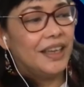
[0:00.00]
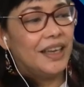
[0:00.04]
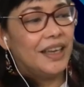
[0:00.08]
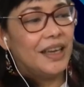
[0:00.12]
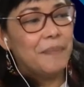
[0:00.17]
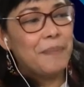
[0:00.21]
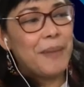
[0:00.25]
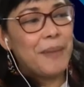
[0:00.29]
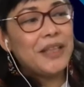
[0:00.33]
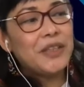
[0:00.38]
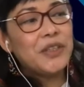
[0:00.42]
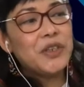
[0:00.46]

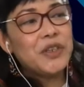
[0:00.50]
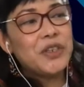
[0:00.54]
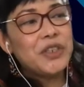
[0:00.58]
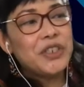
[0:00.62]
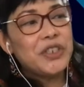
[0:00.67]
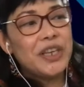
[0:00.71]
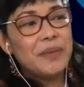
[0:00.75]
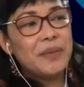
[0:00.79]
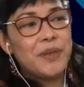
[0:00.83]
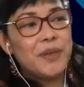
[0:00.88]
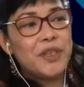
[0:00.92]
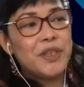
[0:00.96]

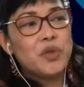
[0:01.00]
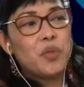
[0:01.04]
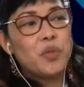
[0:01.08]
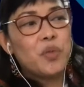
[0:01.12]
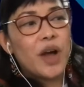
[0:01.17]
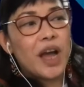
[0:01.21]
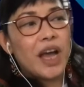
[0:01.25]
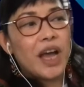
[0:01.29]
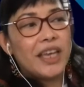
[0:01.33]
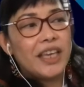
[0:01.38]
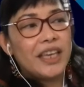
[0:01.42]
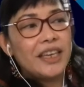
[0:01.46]
Mentorship is
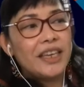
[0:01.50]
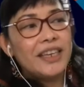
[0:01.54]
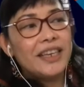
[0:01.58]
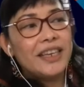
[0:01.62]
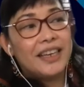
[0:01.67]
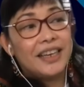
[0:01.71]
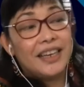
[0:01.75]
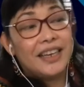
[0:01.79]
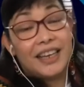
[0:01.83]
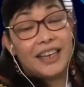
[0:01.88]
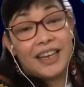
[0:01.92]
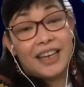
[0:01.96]
why
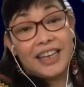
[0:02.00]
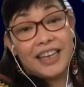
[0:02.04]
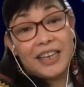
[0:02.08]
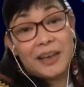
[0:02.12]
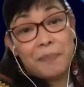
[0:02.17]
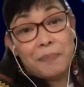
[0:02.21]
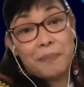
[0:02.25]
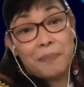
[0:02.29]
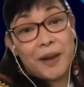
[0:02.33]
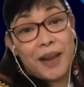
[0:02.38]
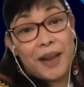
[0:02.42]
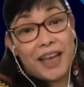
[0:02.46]
I
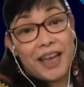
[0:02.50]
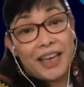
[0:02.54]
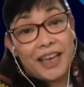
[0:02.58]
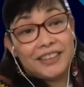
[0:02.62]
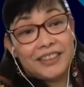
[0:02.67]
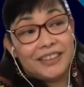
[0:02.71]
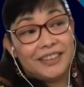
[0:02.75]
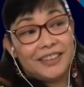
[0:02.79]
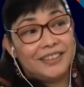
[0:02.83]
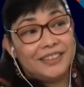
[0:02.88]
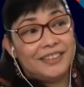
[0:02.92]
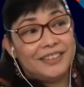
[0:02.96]

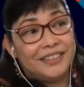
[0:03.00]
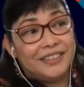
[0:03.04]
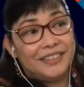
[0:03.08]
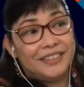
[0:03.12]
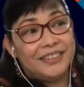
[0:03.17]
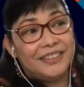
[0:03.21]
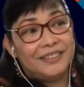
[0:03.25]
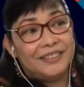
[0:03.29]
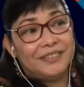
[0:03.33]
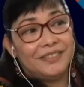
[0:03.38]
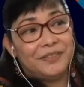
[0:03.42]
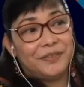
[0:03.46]
applied
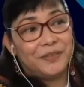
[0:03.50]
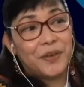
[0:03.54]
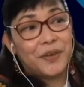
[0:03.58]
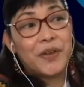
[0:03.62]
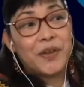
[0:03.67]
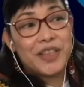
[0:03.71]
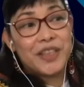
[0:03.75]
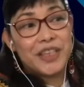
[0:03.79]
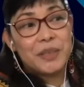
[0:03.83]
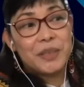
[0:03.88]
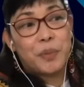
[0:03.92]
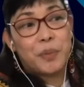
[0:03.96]
for
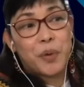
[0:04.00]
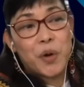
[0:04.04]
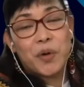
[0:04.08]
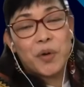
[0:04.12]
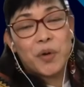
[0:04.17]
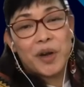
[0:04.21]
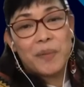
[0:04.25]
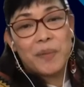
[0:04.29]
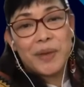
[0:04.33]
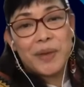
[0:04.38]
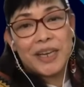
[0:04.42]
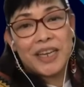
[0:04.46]
this
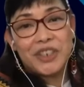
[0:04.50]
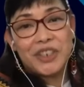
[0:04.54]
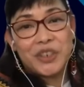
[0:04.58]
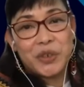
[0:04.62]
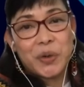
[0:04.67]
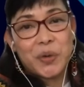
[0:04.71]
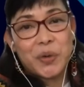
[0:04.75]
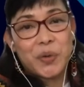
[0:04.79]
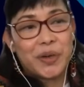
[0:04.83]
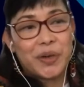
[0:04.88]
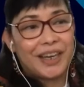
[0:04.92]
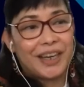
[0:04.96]
program in
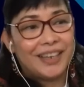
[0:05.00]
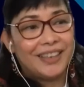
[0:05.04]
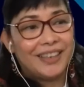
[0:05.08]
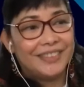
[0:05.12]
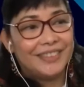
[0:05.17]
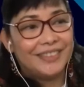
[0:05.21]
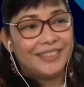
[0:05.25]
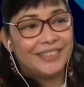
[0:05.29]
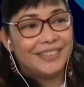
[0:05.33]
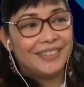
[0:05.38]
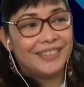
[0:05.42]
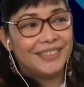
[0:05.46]
Ashoka.
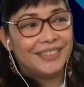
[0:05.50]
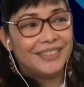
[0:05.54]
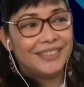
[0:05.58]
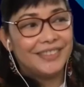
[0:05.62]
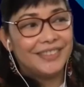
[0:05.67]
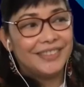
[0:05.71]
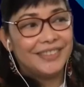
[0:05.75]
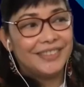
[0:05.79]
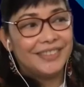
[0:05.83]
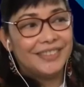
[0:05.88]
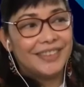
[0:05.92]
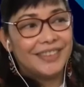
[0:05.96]

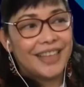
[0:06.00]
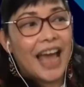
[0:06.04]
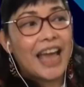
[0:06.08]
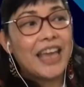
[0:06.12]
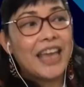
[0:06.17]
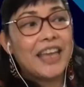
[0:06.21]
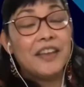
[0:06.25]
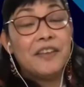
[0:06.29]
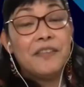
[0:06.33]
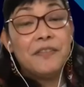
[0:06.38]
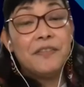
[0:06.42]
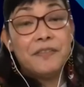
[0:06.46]
I
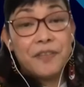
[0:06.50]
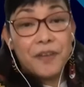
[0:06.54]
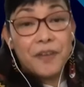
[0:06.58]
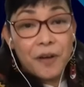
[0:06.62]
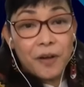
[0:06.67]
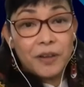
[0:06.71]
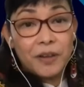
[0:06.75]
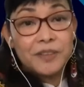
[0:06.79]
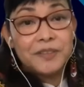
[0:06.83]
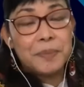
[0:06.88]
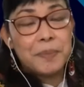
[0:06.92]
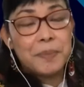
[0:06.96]

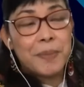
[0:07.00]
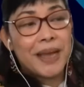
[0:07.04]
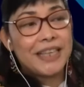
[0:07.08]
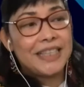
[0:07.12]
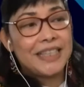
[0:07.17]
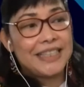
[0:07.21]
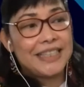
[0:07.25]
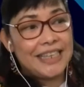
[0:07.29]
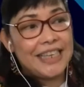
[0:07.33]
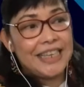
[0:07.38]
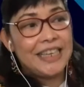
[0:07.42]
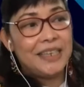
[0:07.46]
involved my
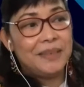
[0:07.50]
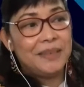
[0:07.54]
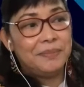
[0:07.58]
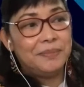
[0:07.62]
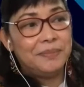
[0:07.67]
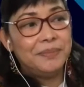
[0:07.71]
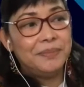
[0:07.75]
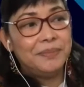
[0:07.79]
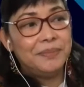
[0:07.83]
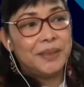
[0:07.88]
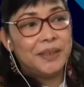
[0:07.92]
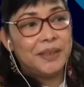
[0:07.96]
team,
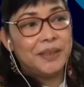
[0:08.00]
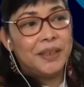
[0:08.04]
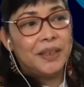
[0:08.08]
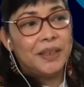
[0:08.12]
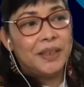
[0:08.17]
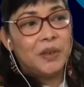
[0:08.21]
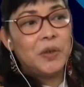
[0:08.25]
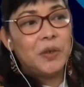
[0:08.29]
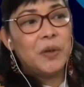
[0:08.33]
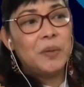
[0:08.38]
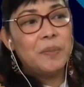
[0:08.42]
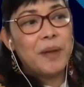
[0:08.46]

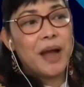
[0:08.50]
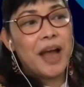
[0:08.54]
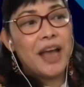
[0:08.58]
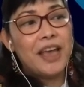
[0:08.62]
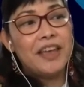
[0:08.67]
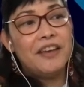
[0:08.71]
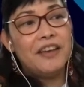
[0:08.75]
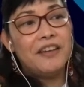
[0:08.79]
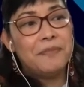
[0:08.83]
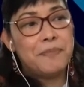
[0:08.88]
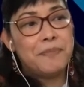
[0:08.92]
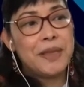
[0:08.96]
whom I
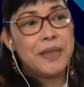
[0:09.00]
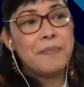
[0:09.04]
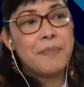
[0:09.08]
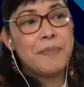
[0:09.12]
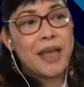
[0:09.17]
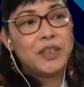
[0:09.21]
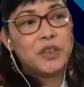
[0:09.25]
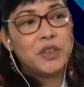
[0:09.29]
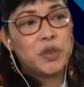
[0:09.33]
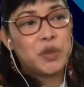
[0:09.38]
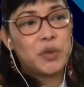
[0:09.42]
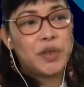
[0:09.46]
have been
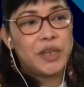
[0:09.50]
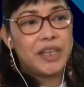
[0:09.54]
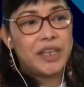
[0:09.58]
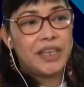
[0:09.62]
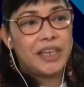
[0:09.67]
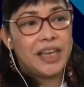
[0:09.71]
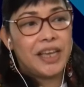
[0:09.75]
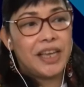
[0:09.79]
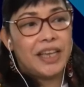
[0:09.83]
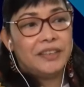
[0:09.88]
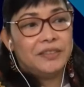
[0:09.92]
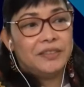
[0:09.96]

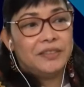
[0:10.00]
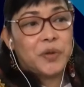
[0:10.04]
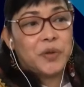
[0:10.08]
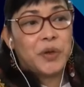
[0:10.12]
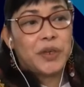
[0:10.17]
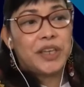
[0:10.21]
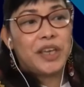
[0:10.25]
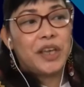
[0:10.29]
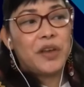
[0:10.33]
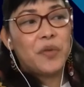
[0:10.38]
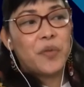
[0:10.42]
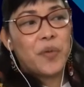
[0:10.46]
mentoring and
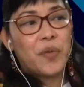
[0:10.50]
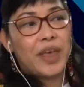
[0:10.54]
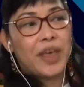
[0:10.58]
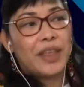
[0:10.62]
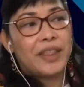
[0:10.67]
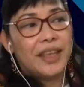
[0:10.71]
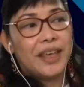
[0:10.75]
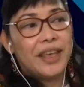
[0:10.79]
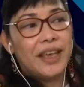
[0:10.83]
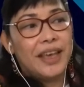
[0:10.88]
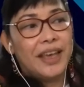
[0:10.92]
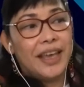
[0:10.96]
working with
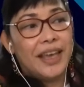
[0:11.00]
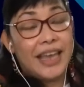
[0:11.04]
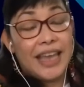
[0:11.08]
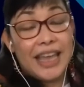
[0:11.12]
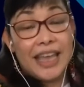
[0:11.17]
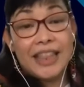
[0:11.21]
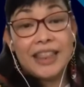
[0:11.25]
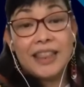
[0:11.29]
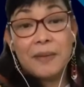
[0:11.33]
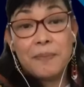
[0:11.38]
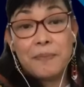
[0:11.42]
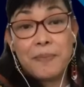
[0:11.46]

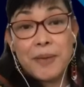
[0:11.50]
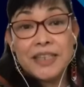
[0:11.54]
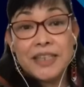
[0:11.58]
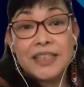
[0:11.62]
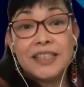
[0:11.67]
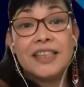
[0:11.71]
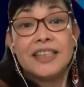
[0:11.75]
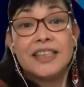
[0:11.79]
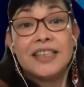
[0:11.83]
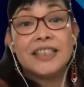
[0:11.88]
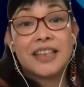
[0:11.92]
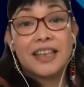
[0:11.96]
in the
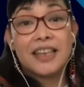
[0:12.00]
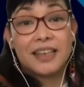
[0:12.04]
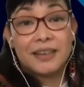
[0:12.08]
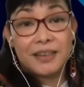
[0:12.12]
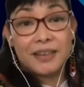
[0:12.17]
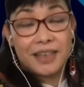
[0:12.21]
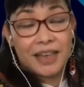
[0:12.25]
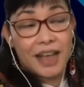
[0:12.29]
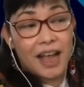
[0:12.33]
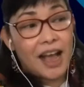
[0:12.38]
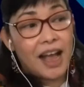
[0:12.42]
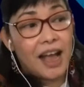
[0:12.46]
business
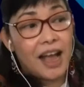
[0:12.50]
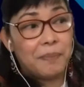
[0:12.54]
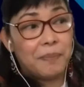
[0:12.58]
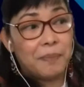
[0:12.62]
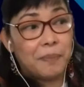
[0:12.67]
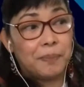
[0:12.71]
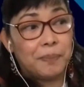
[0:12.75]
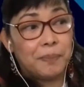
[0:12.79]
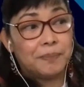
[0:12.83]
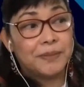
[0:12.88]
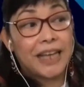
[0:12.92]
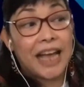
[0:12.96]
um,
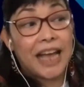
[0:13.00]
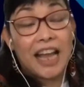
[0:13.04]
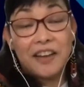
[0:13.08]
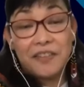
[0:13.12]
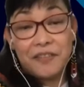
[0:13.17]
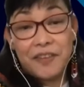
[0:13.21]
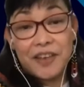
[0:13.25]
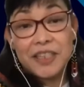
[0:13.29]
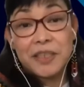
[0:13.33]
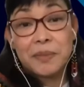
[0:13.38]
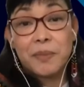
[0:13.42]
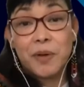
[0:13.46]

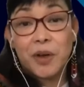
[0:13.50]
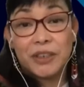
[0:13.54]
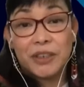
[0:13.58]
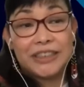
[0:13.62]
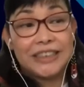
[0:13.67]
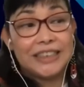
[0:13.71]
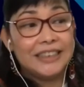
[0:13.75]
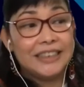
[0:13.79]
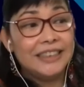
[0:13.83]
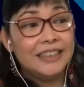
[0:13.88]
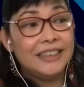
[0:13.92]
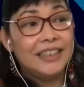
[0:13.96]
canvas
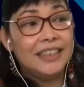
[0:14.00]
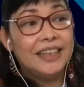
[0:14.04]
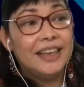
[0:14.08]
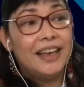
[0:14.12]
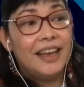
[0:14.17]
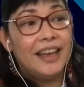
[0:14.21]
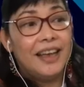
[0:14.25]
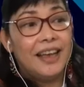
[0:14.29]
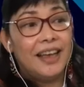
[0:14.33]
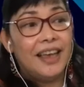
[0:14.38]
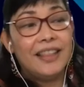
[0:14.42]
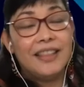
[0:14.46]
model
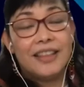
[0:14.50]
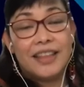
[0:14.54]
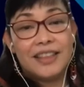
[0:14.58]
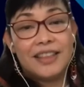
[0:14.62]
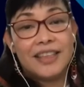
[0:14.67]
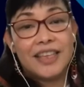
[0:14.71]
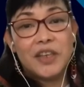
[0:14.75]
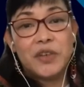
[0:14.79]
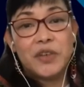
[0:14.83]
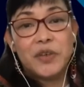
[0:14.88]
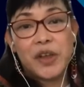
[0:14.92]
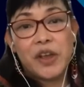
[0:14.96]
and the
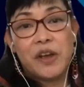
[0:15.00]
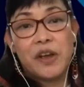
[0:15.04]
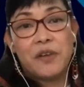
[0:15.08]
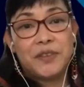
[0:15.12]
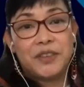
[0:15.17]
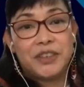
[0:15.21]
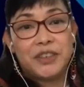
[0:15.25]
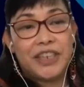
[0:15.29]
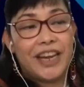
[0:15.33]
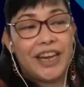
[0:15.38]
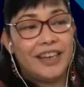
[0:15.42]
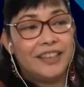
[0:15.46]
theory of
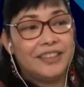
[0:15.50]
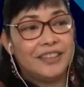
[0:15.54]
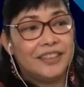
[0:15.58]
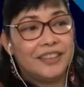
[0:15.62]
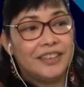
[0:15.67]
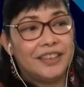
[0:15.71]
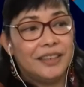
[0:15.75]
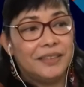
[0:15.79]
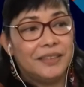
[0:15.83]
change.